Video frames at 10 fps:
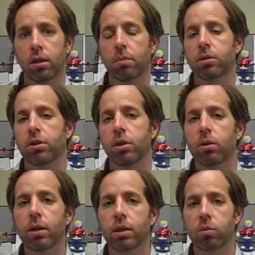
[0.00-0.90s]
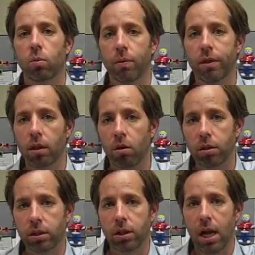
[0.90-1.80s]
Number two is we're one of the
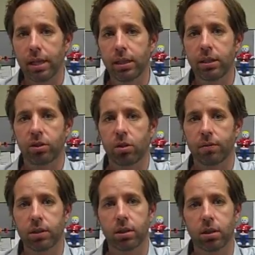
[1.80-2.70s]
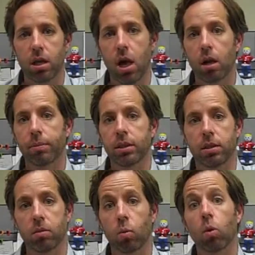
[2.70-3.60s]
largest IT services
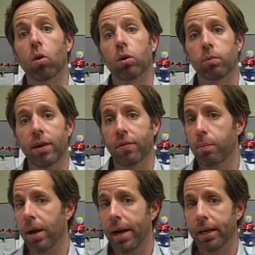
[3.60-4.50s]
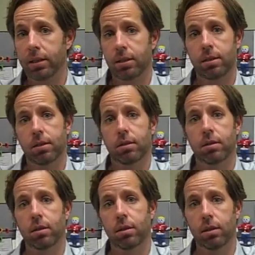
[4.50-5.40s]
economies in the world. We have the banks,
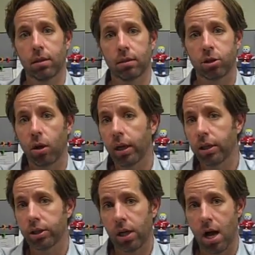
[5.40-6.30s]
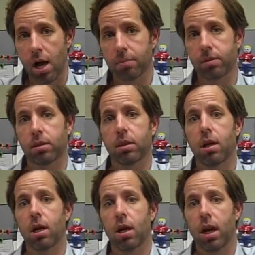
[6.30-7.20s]
the trading shops,
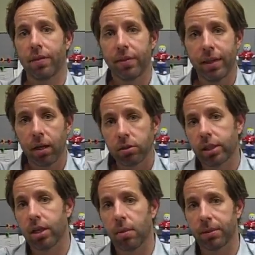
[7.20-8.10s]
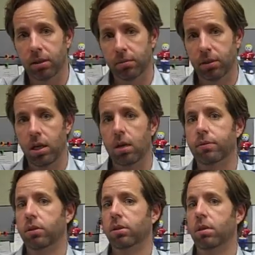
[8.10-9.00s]
and then the energy companies
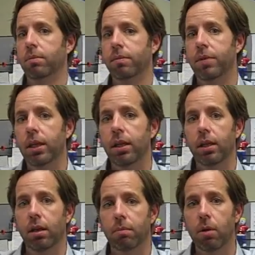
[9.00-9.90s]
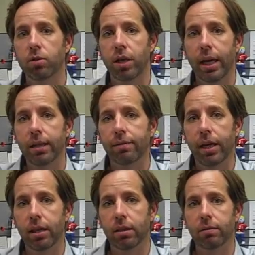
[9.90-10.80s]
themselves are some of the most
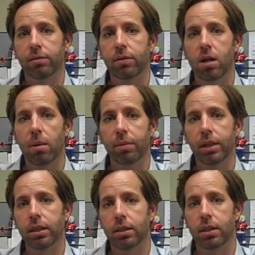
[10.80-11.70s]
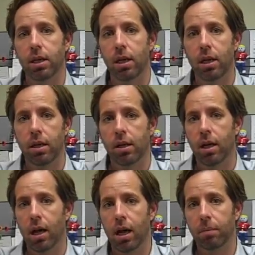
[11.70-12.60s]
innovative companies
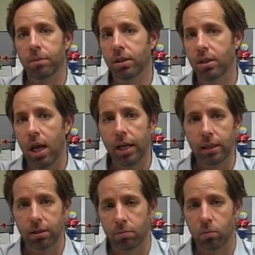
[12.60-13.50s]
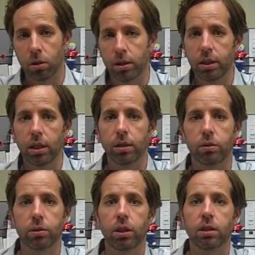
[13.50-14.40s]
designing some really
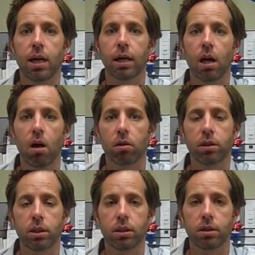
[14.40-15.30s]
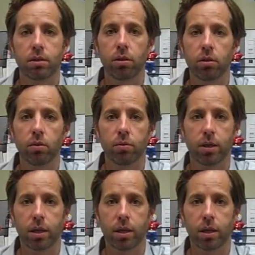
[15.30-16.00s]
interesting technologies to